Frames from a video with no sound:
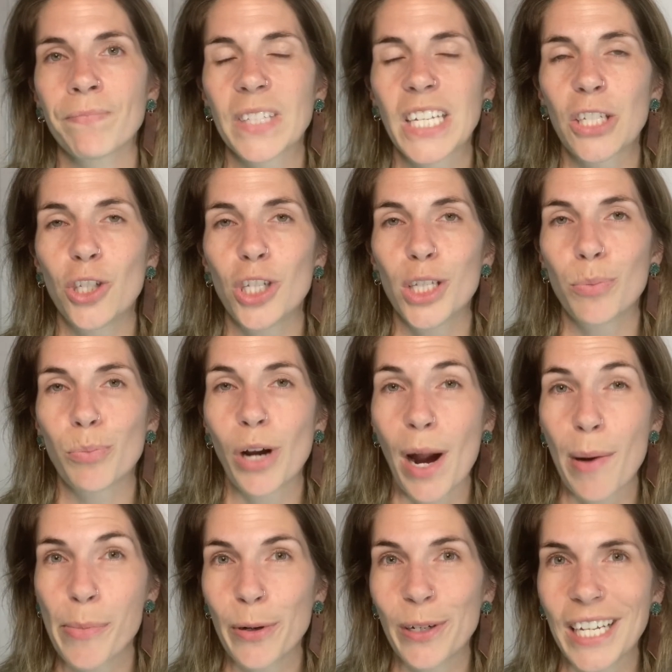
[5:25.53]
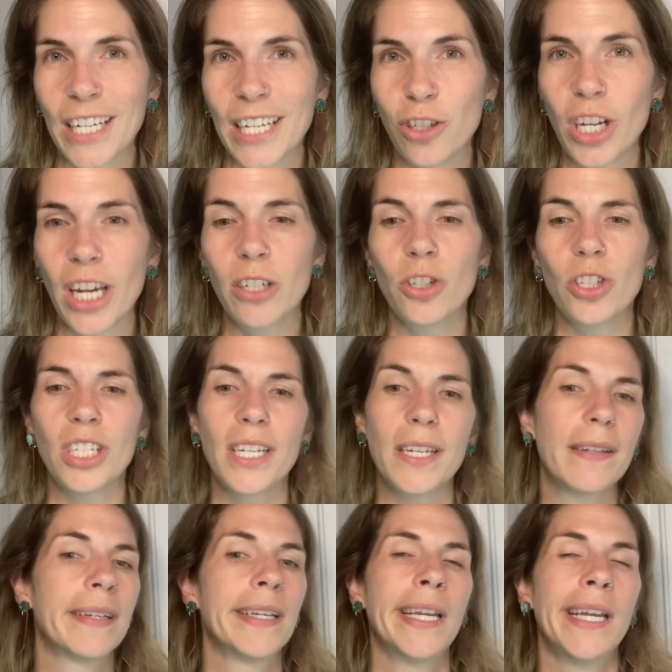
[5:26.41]
just proper
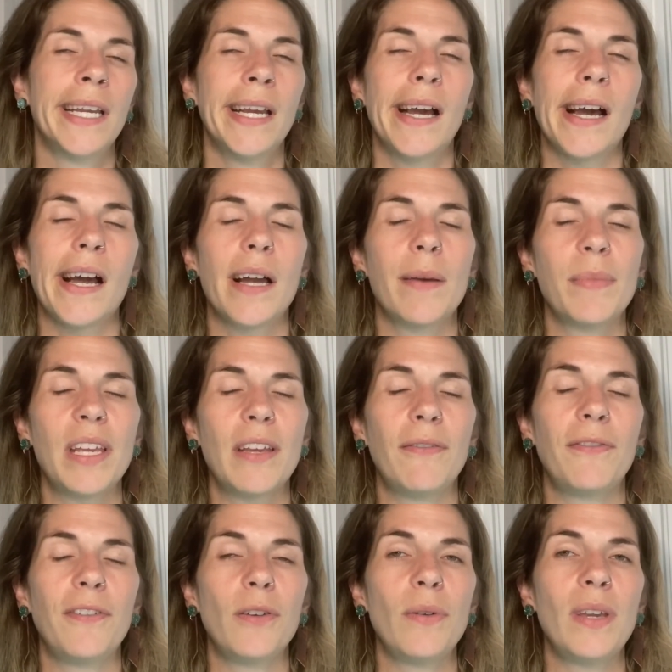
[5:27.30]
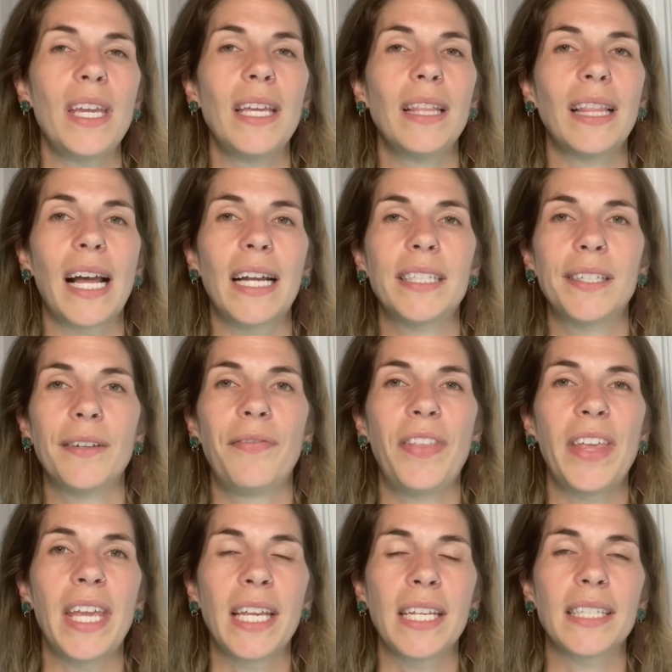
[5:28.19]
digestion. If you eat lots of
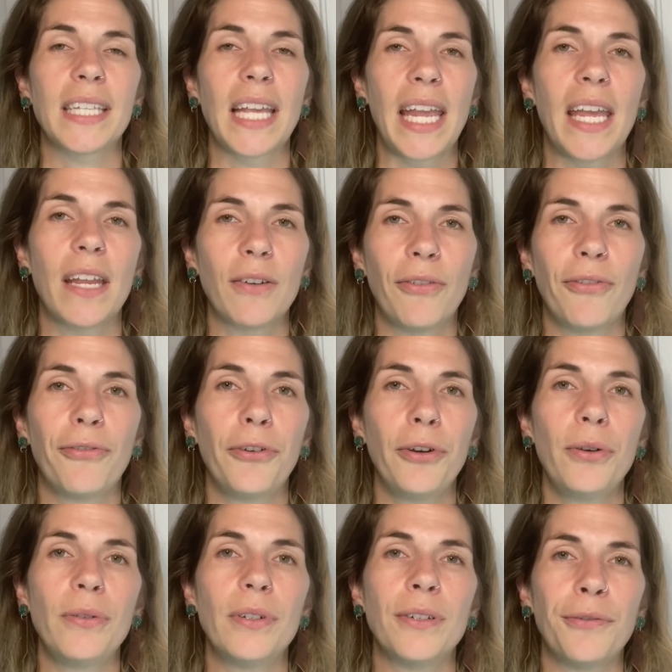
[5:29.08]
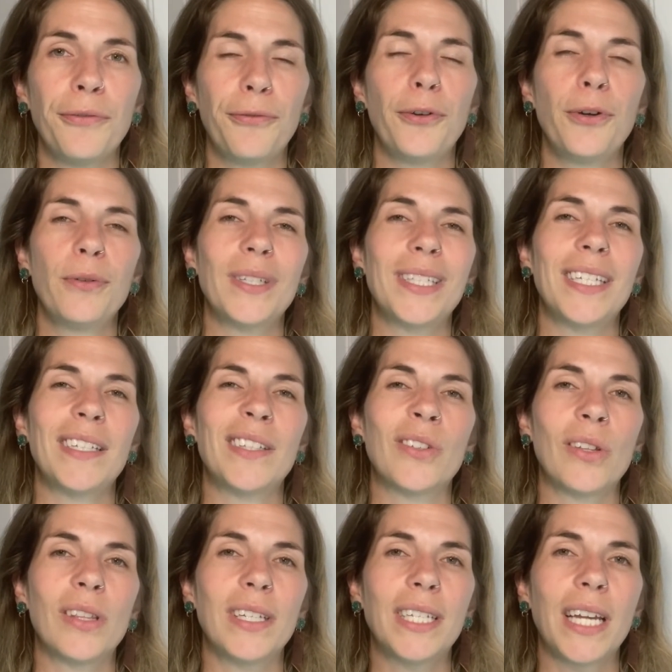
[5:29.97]
things and fruit sits
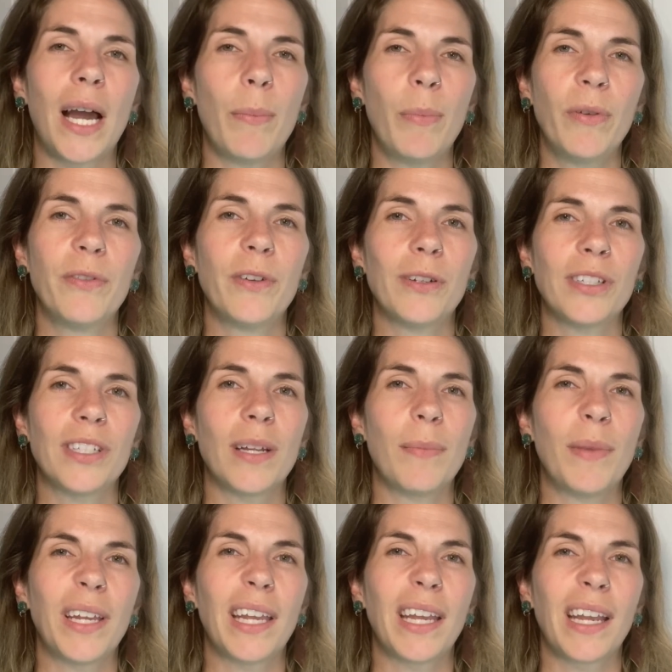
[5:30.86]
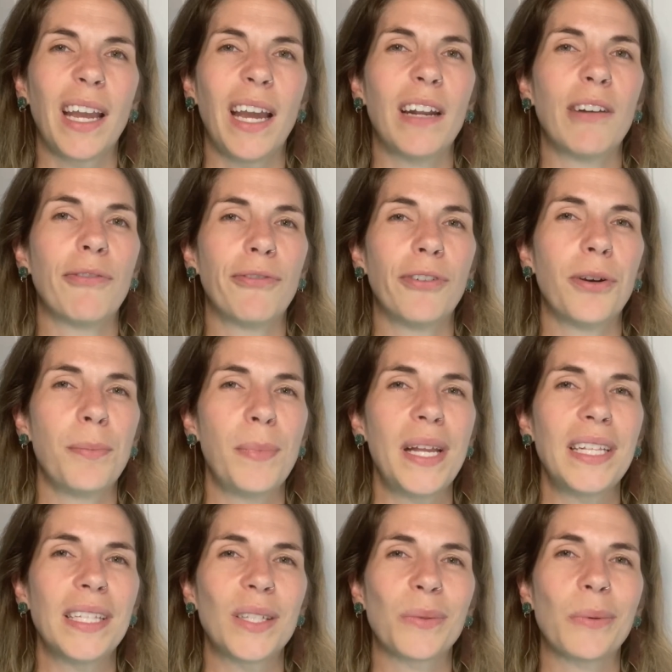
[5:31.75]
on the top of your stomach and kind of
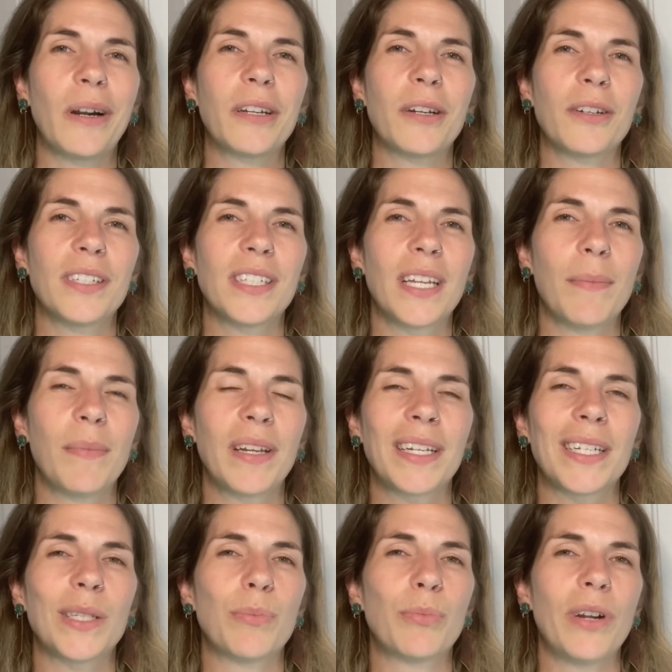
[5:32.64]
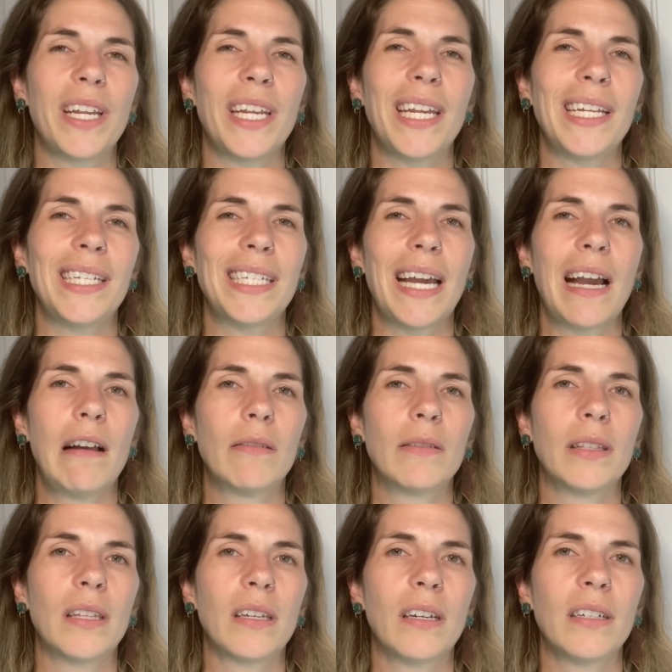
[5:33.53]
ferments while your stomach is breaking
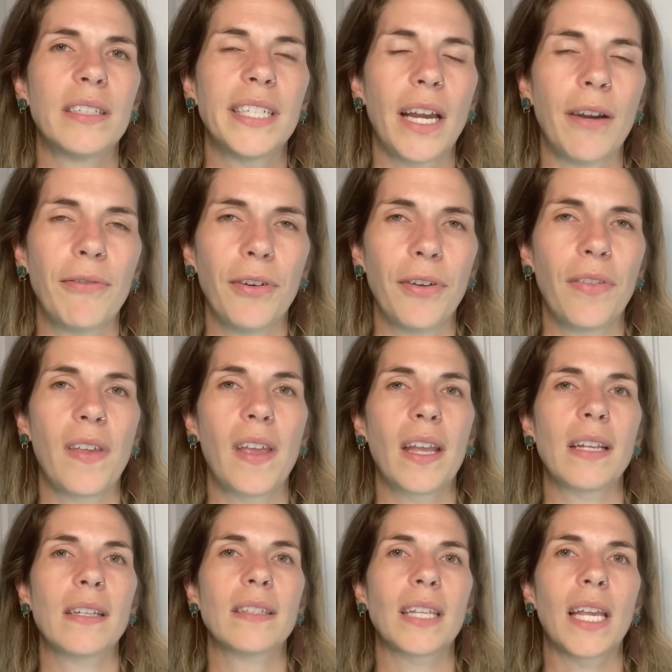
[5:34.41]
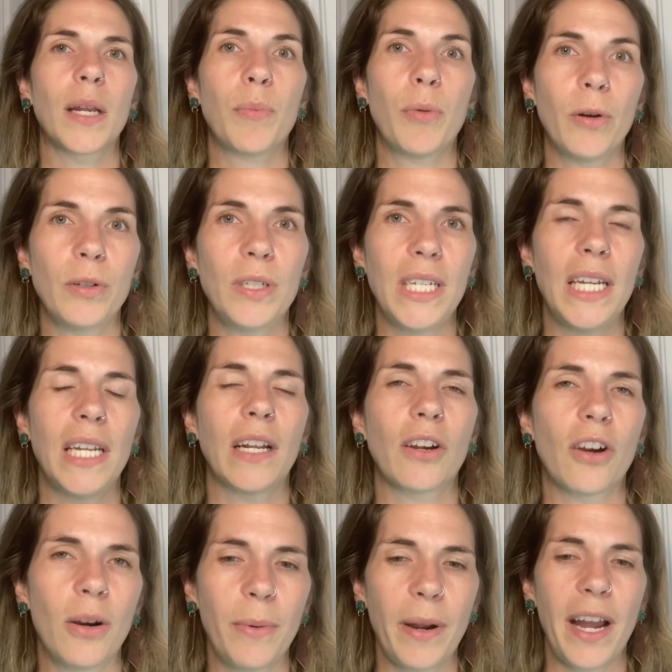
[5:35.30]
down the tougher things like protein and
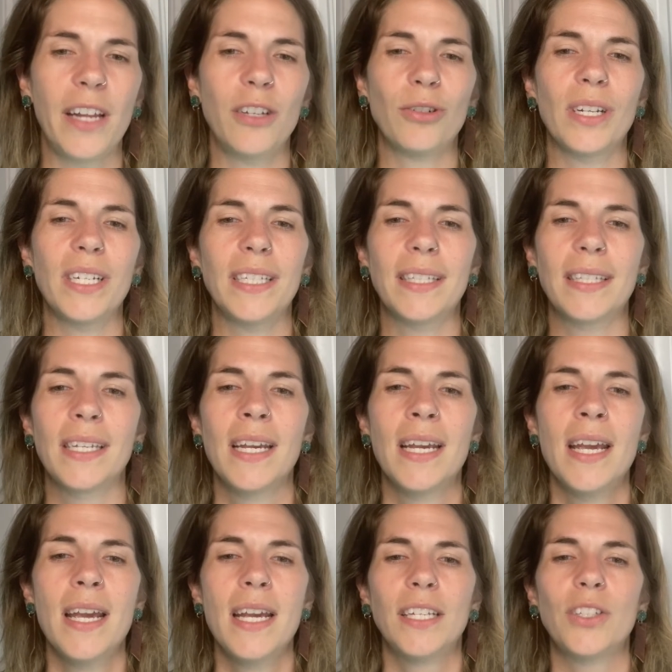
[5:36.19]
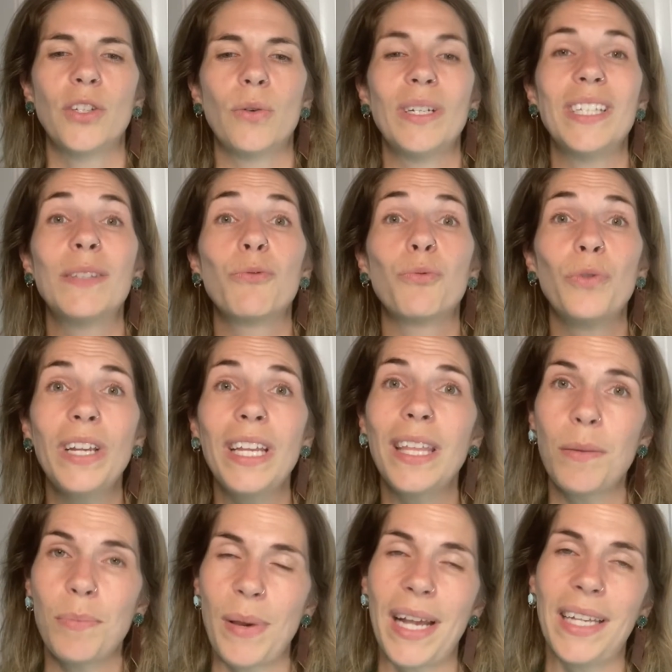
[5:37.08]
carbohydrates. So it's
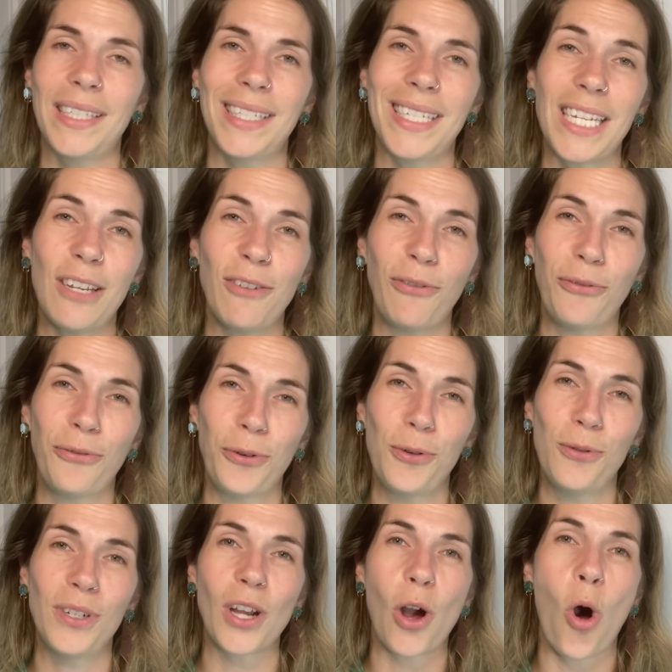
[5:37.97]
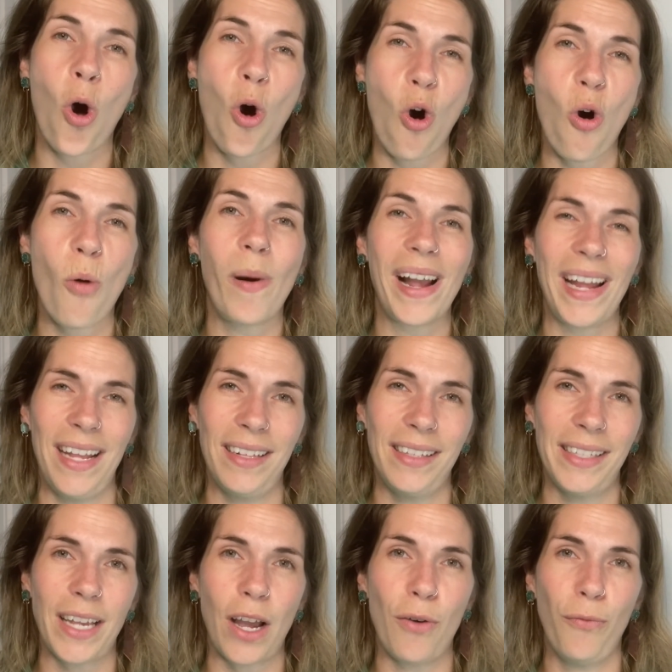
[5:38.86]
really best to eat fruit all by
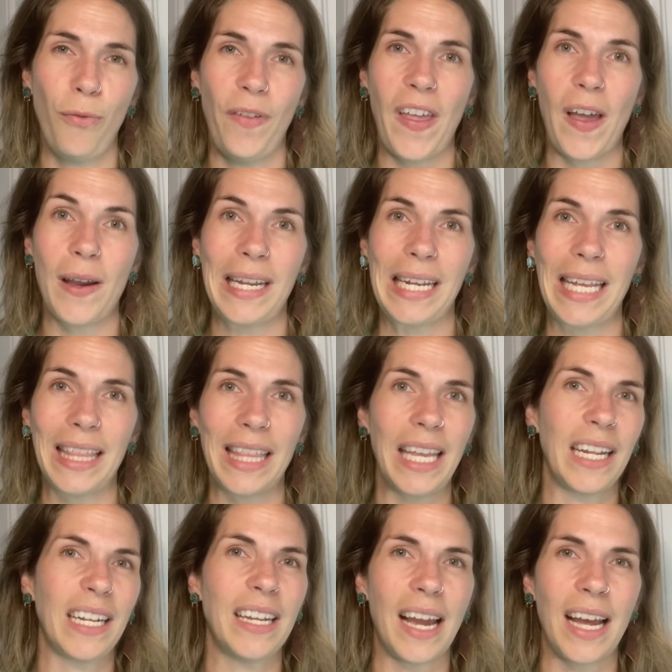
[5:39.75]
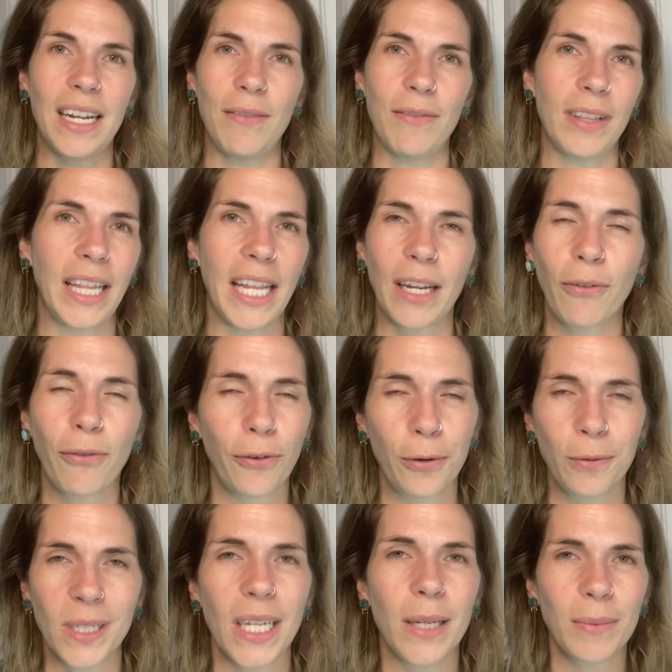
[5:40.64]
itself without anything, not even like
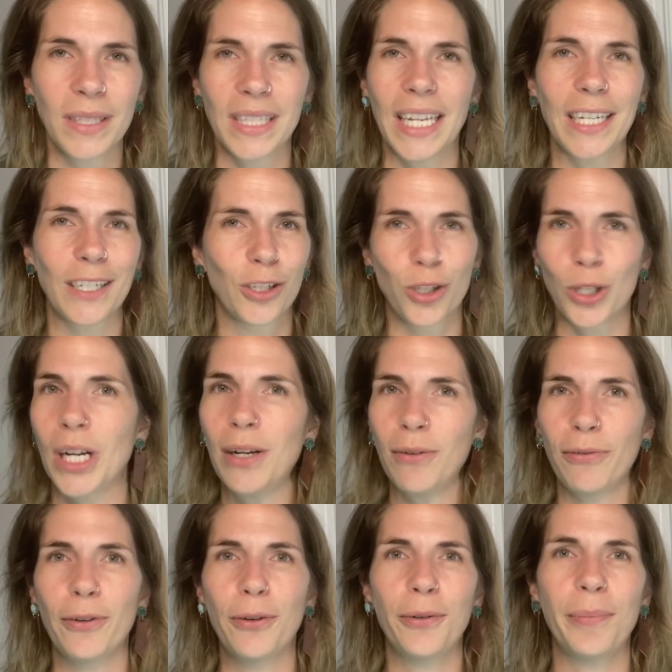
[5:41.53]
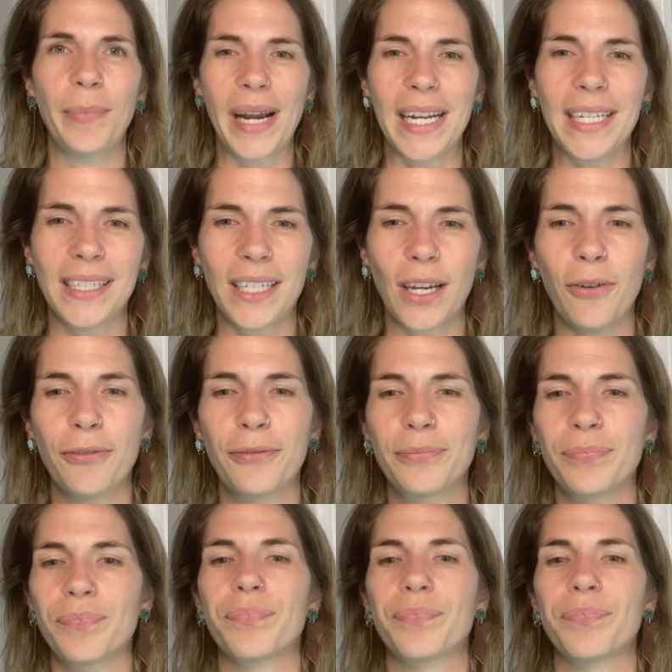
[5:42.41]
fruit dips, like straight fruit by itself.